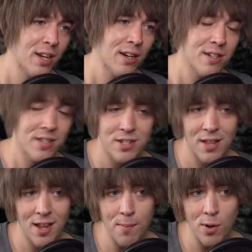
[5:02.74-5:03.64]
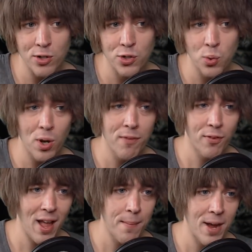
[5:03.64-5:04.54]
here is his TMR's 20
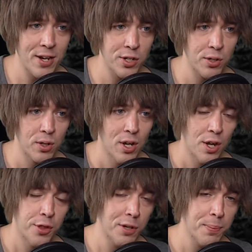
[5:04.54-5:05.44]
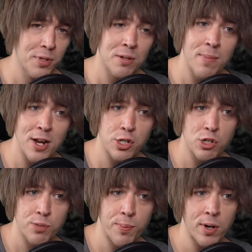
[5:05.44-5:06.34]
flat magic, 30% magic
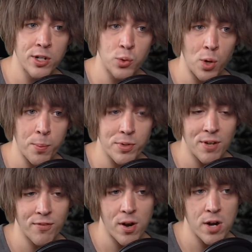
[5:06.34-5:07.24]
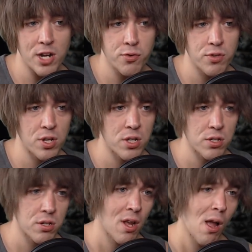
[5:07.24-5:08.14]
and spirit, and 20% fire and ice resistance.